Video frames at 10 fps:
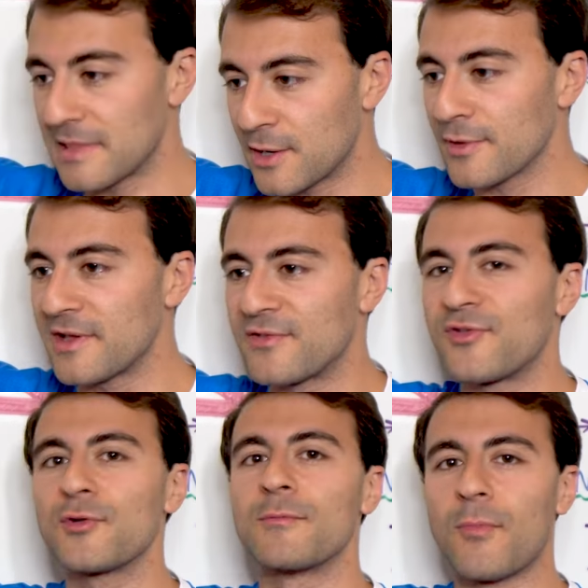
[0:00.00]
Literally
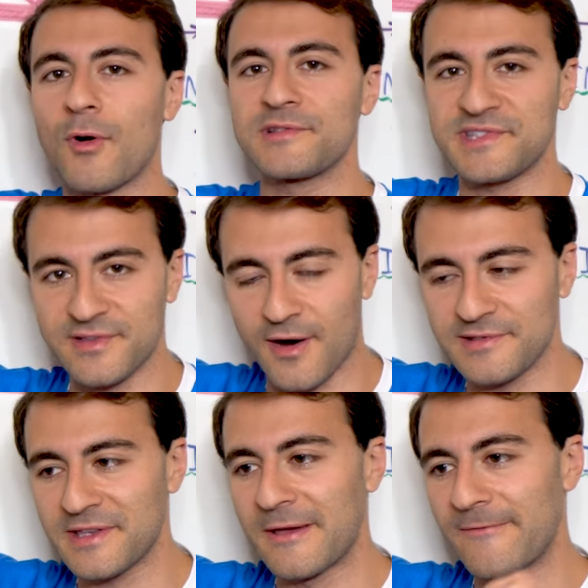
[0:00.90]
do more
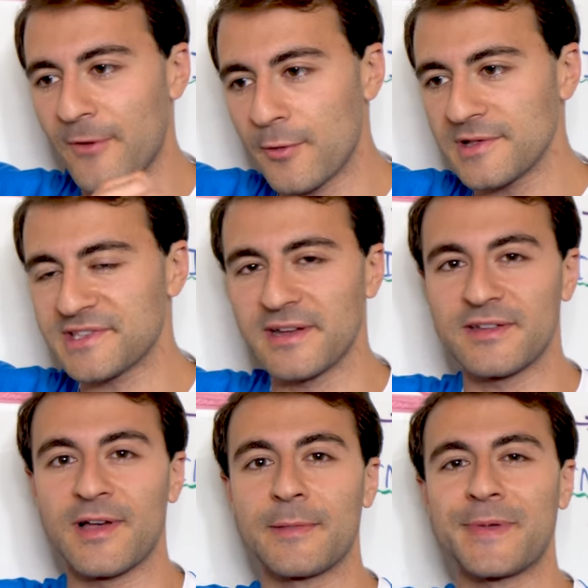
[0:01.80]
starts, focus on
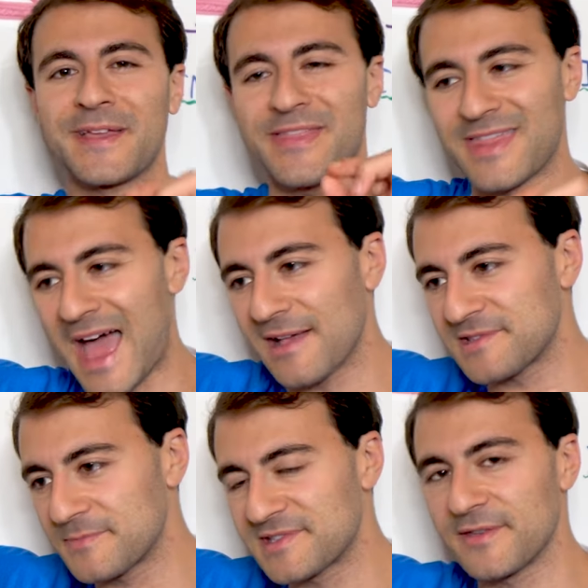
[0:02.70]
developing that
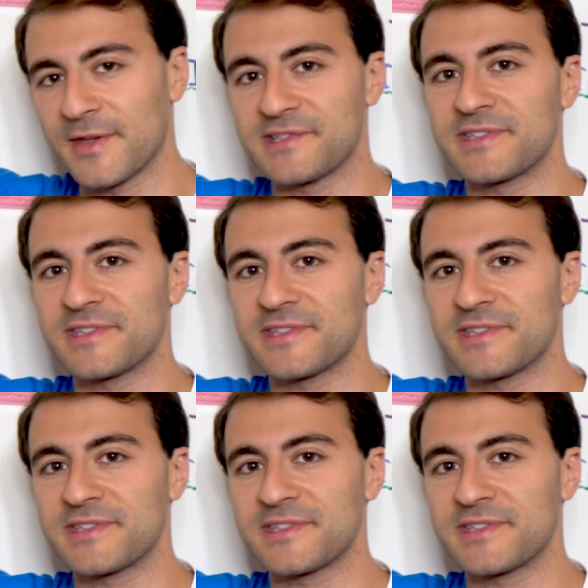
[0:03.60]
specific